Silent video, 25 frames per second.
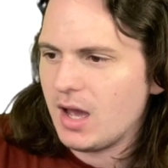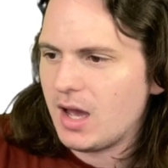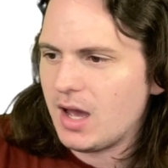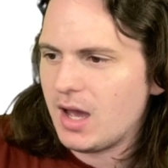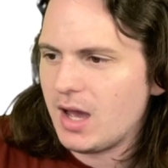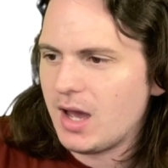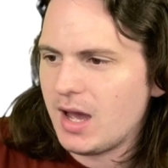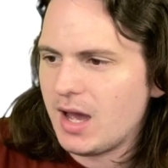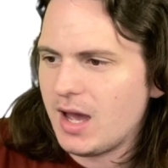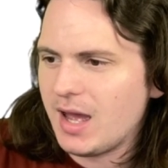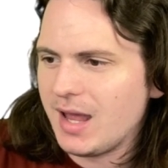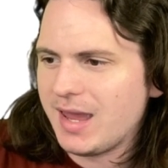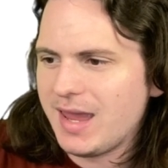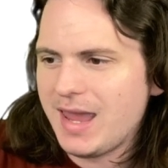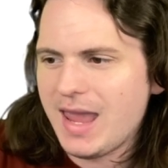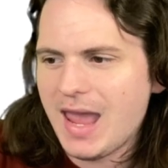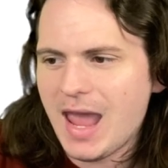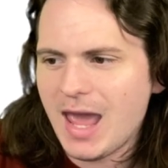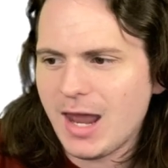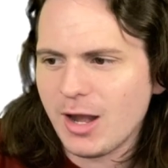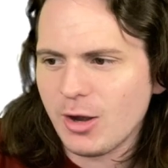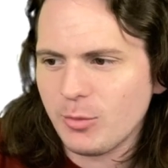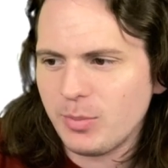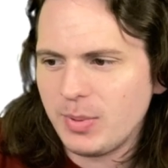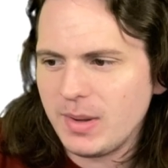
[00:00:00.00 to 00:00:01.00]
Uh,
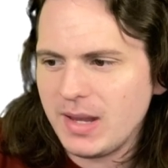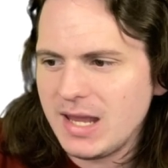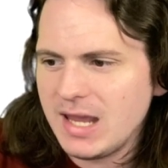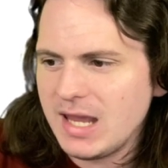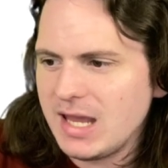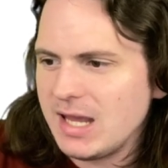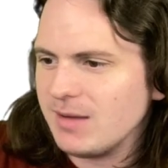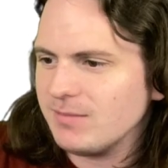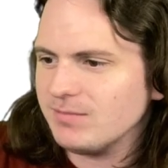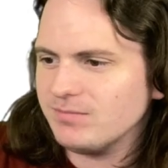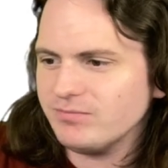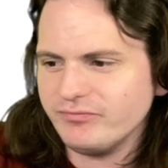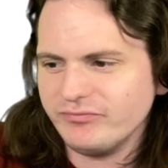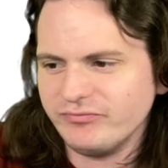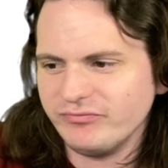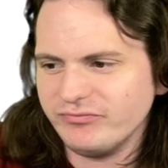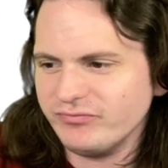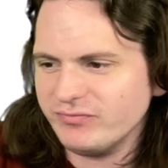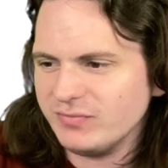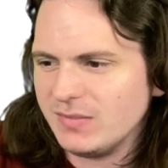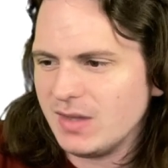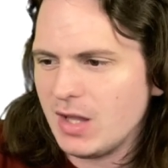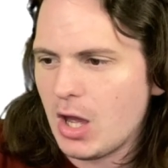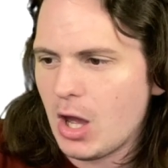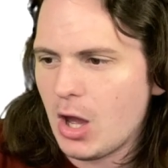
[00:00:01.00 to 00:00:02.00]
Caterpie,
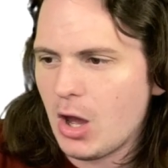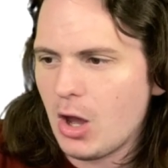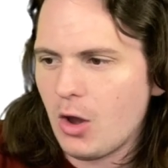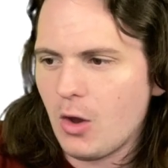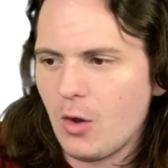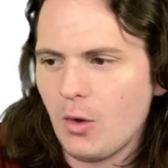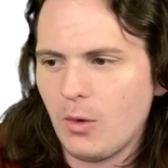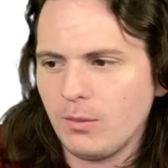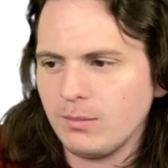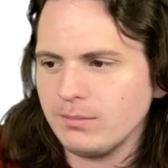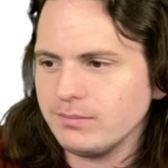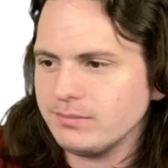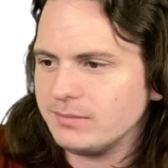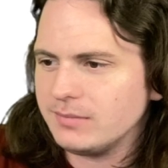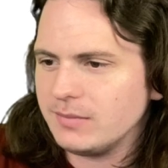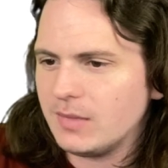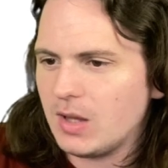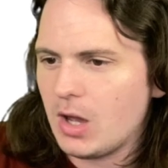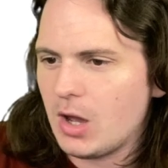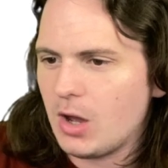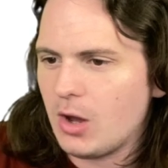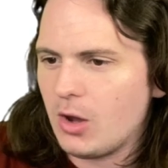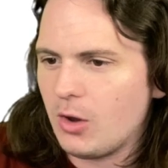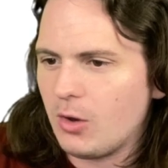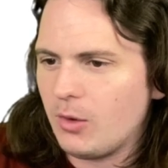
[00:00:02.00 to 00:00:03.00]
no,
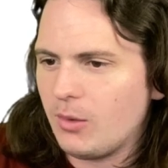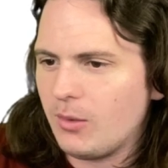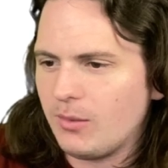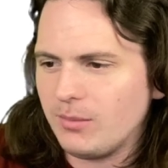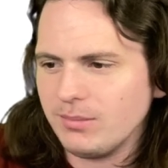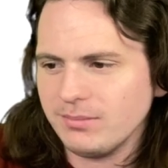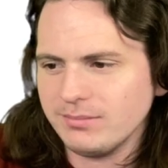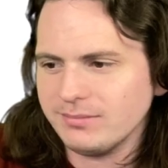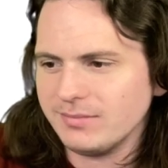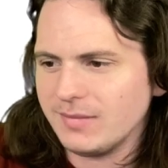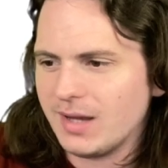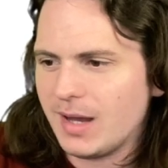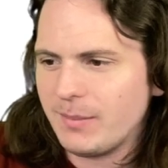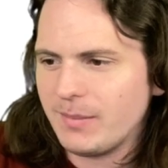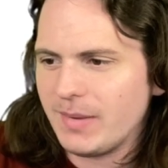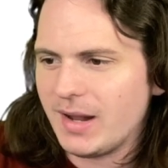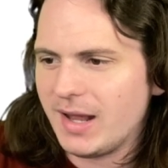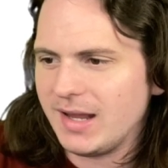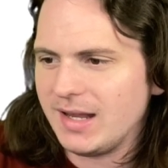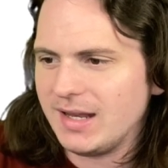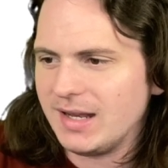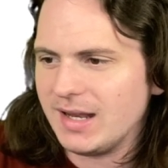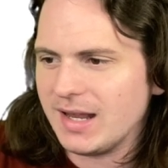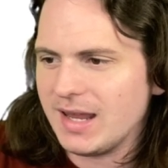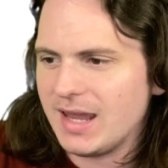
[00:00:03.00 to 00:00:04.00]
no, I'm
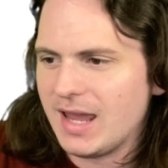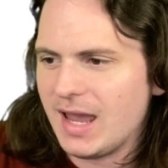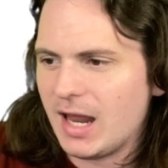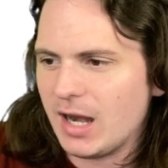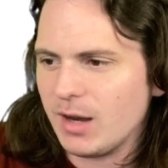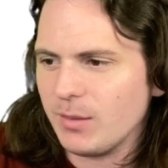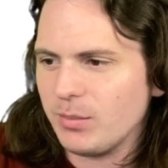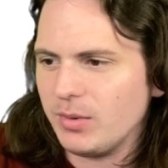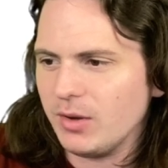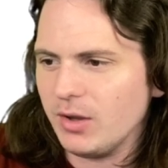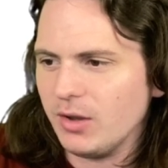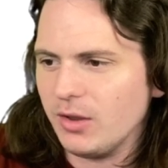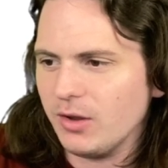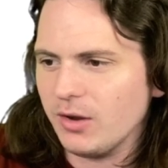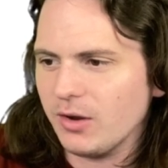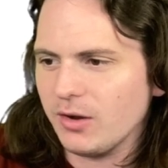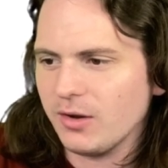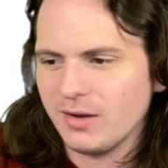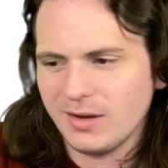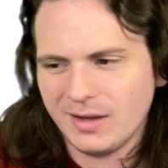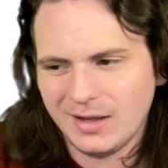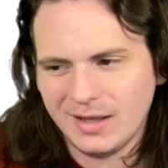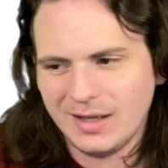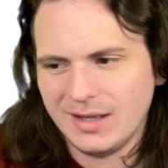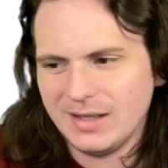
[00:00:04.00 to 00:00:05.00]
not eating a
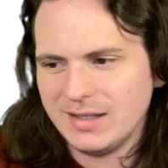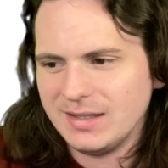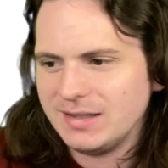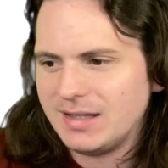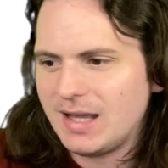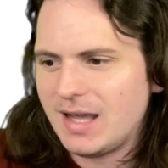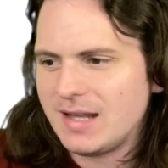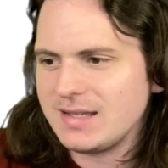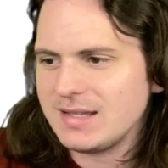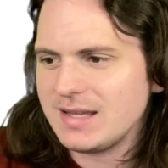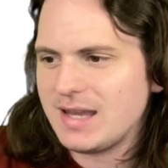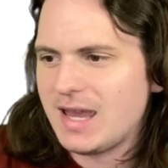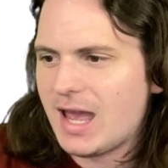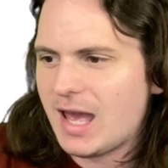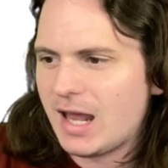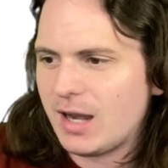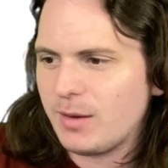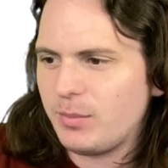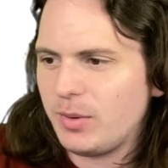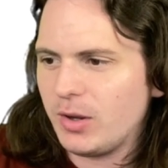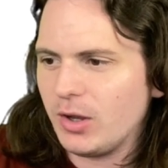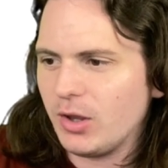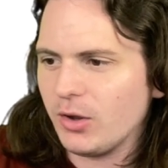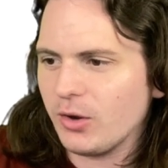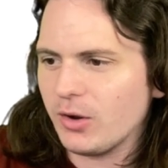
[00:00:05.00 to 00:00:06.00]
caterpillar. That's a
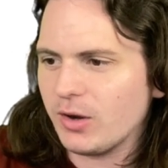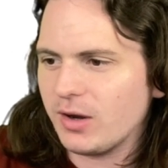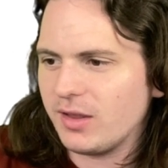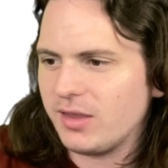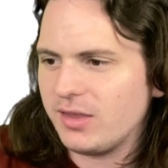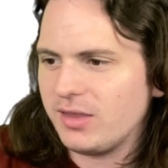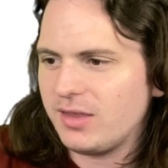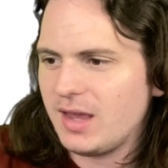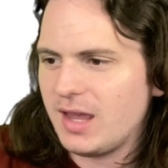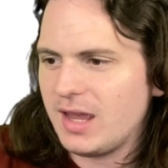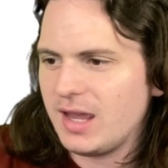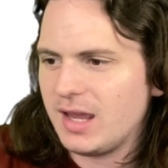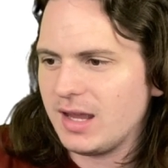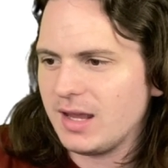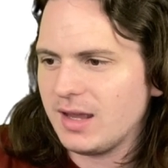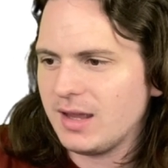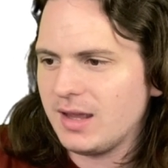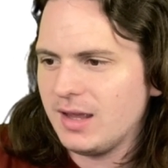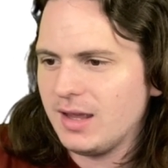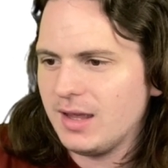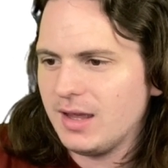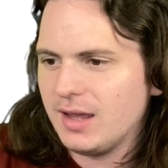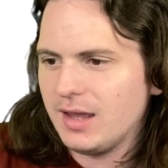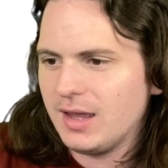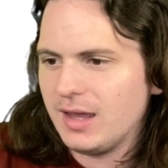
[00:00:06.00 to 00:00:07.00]
caterpillar and a thing.